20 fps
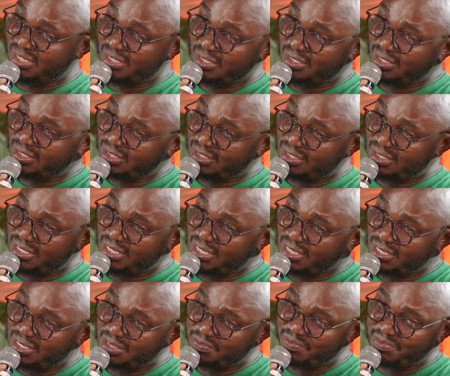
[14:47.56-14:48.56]
Uh,
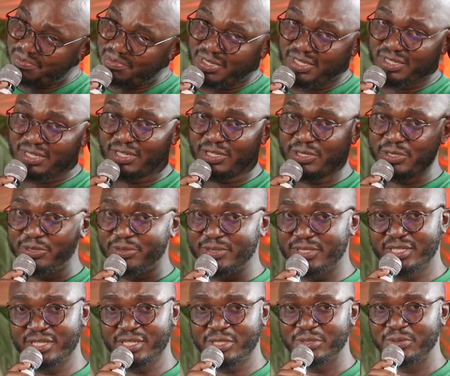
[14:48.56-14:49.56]
uh, no,
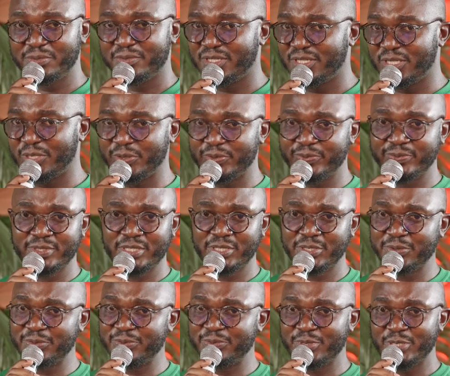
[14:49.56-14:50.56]
no, no,
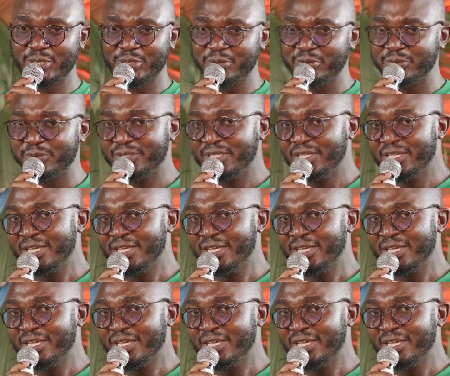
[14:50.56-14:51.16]
no, no